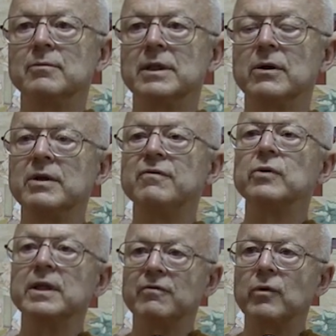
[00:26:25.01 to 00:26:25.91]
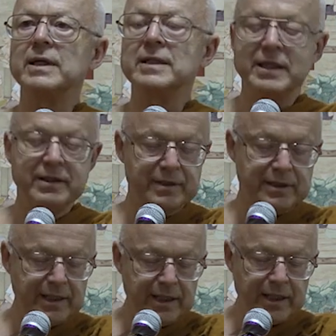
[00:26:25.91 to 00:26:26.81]
but no, you really wanted to give
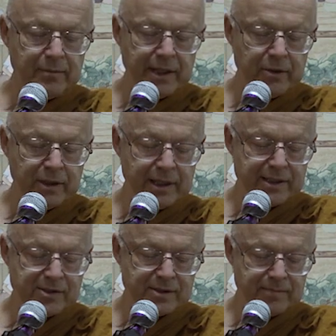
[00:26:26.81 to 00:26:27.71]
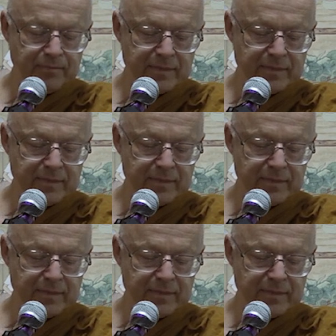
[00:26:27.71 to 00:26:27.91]
it. In my own case,